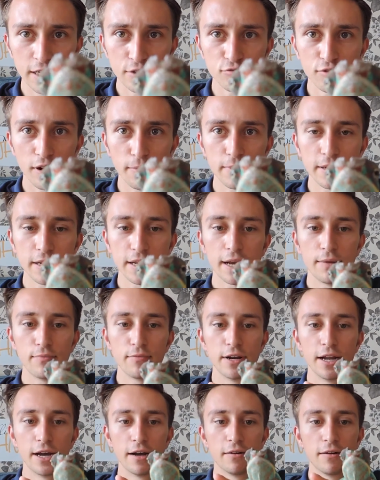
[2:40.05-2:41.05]
He's grabbing the
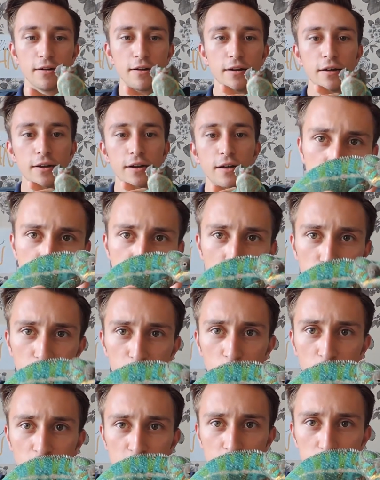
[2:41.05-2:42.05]
camera now.
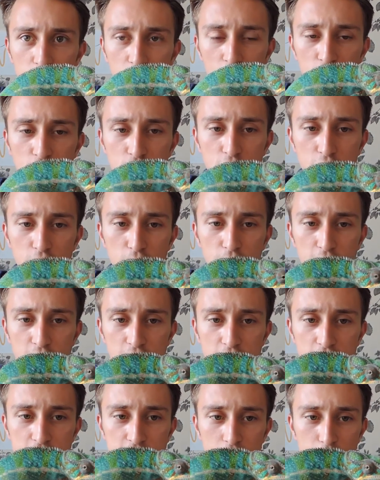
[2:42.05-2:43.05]
Probably one of the most
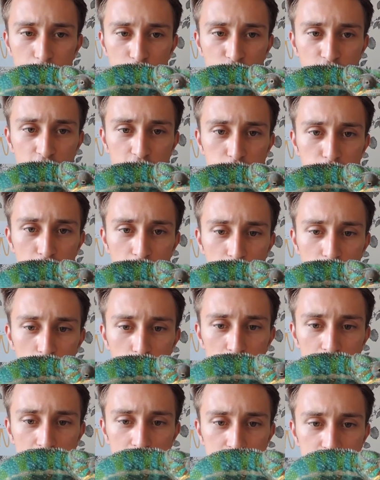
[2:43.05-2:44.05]
misconceptive things about
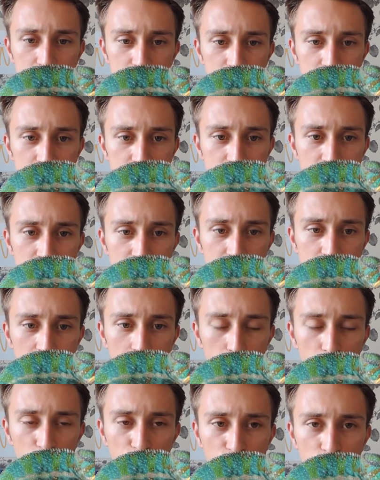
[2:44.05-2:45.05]
chameleons is they
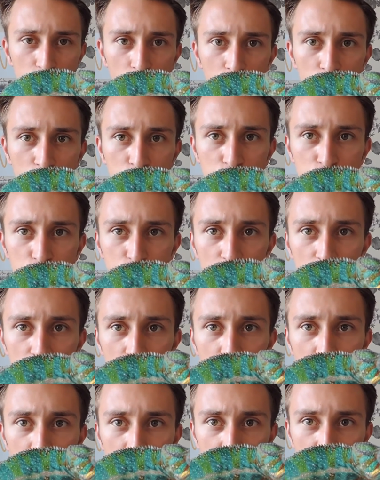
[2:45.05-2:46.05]
camouflage
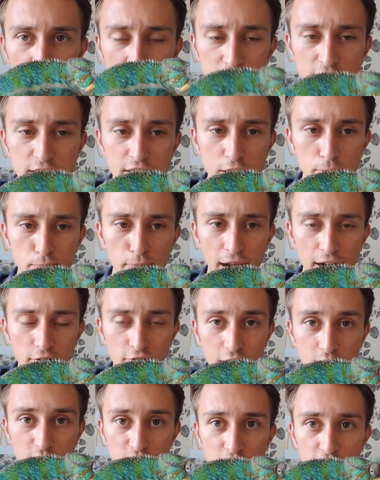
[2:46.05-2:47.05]
into the
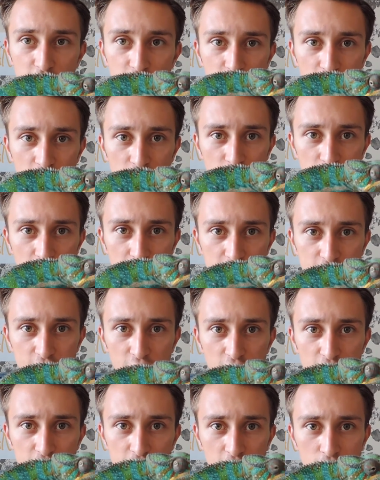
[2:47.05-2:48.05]
background for the fun of it. They
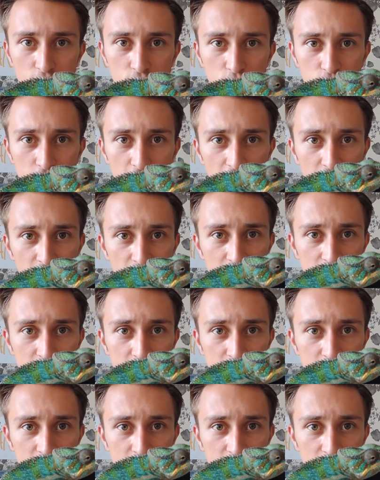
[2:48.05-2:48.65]
certainly don't do that.